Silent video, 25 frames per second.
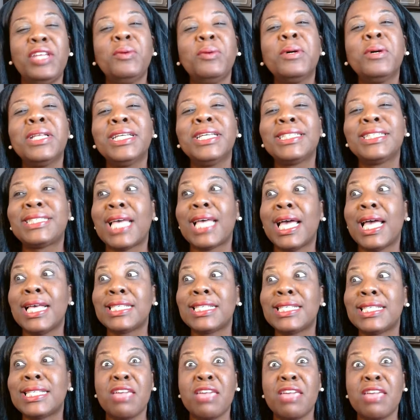Willis
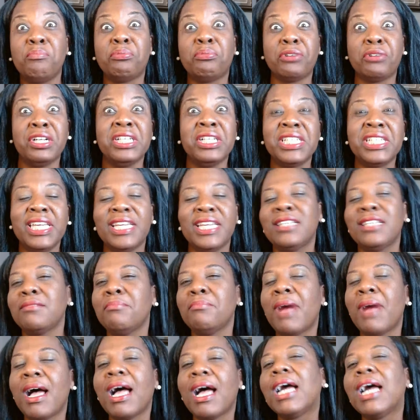has a brilliant
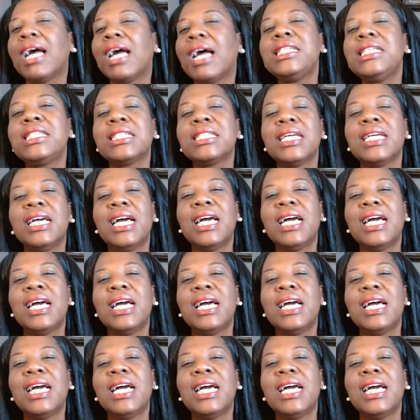mind.